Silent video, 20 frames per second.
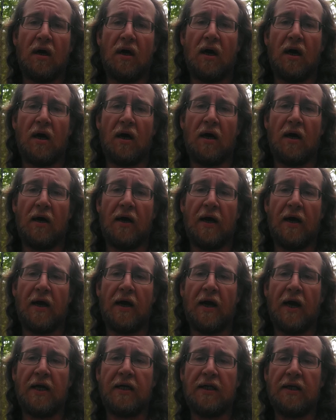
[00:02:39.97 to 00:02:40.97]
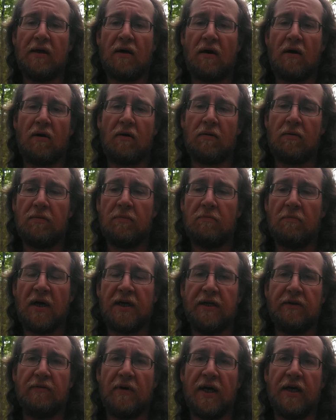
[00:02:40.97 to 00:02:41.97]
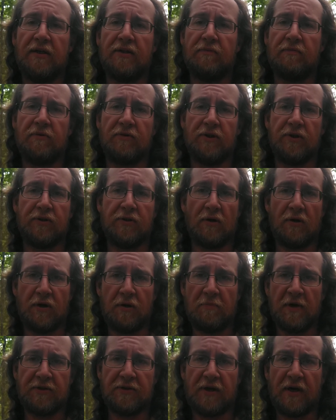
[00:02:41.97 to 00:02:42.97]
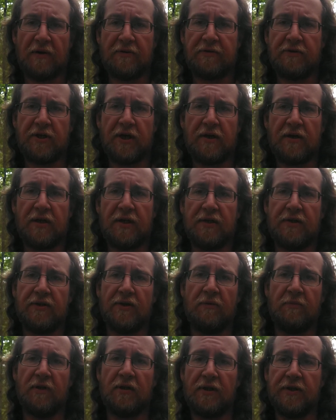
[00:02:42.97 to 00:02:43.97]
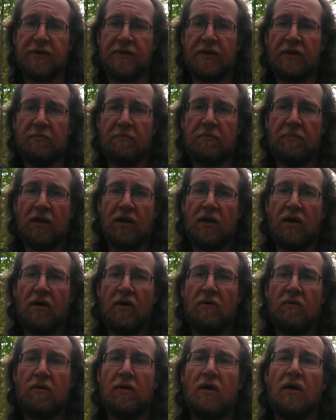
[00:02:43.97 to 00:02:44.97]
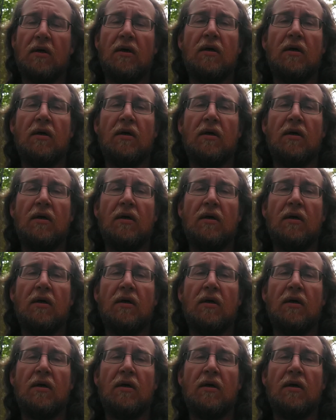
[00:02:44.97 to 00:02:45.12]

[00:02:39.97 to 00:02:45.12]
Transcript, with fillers: uh, any and all money raised will just go to mental health charities. They'll be listed below.